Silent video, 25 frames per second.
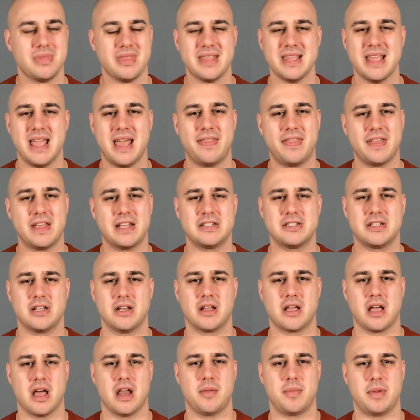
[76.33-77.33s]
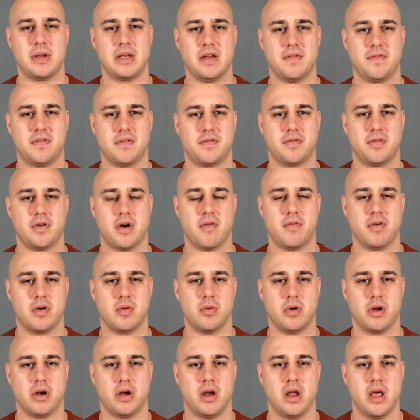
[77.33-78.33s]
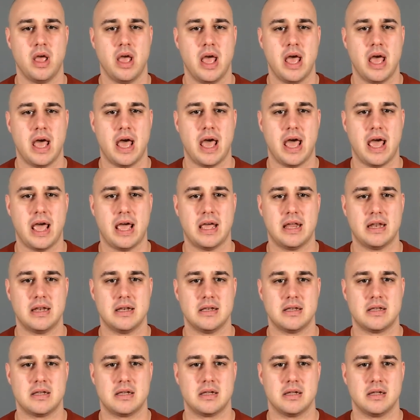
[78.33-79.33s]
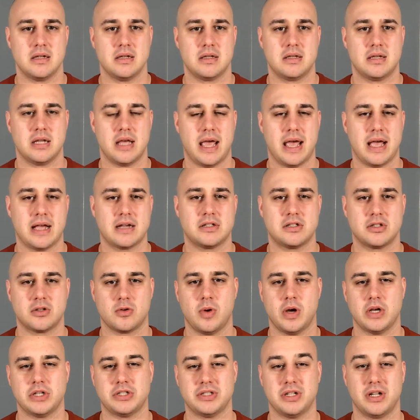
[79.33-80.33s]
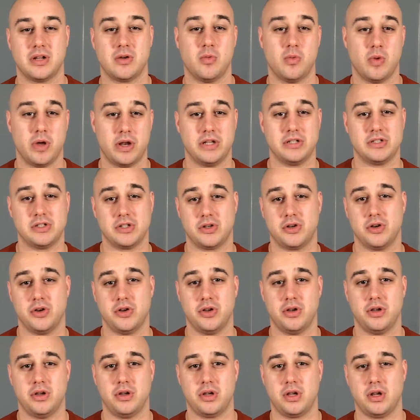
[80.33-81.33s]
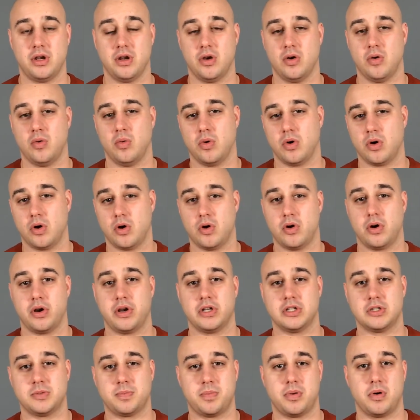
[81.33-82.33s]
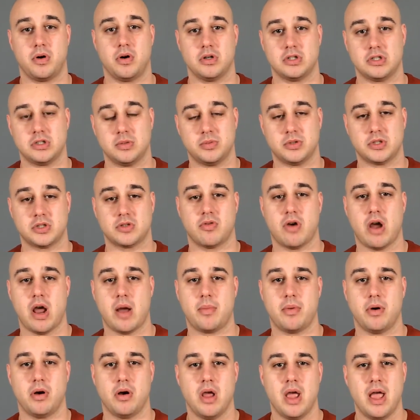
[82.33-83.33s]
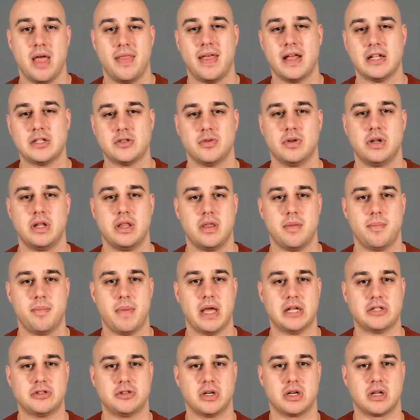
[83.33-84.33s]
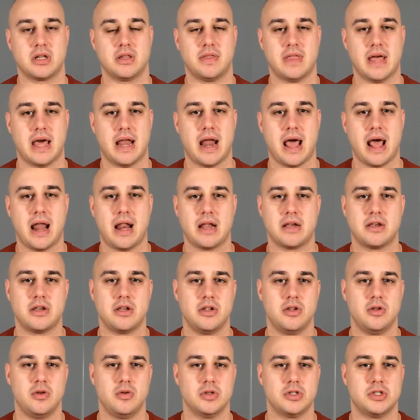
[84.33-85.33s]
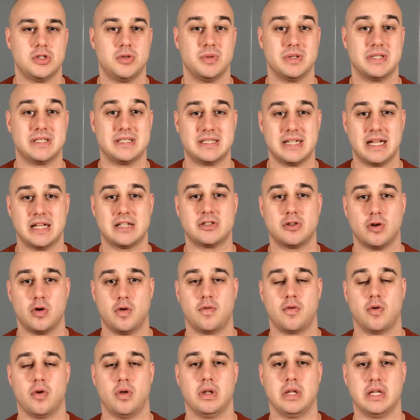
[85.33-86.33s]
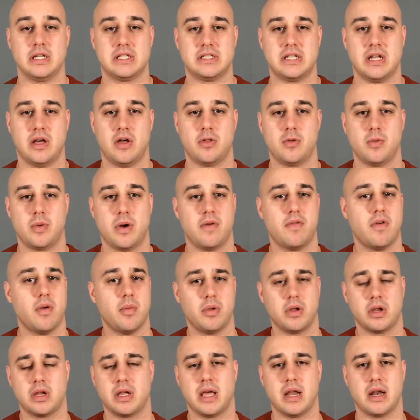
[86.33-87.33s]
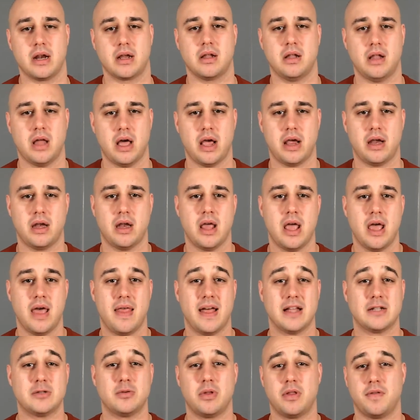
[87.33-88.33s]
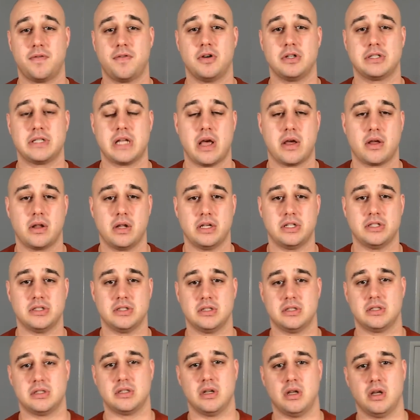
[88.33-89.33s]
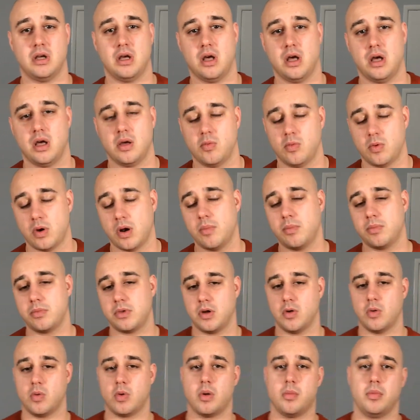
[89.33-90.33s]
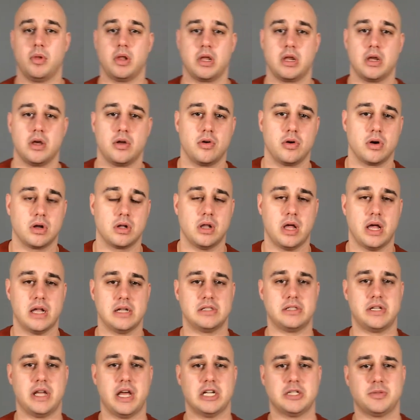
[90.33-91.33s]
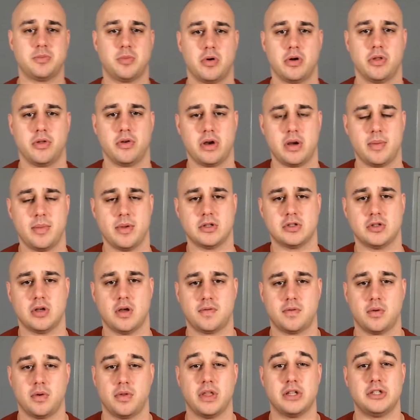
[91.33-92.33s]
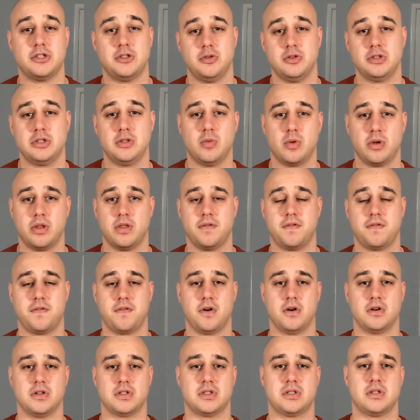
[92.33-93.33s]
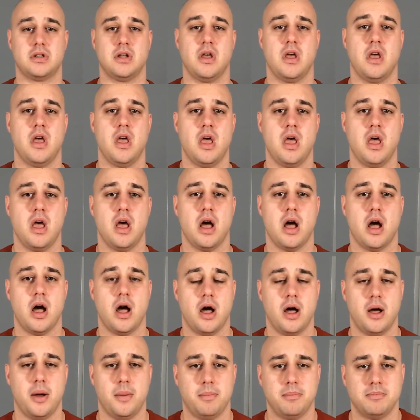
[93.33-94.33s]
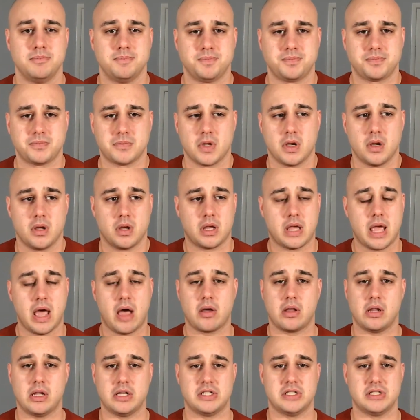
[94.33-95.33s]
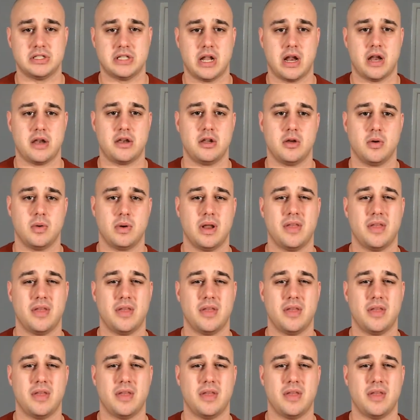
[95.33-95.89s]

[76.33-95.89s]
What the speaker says: I think it's going to kind of be different for everyone. And to ask the question, like, what is a good, earnings per subscriber? That's really the metric that I like to use to assess overall list health. Whenever I'm looking at a client, that's one of the first calculations. When I'm looking under a client's dashboard, their email software, that's usually one of the first calculations that I do.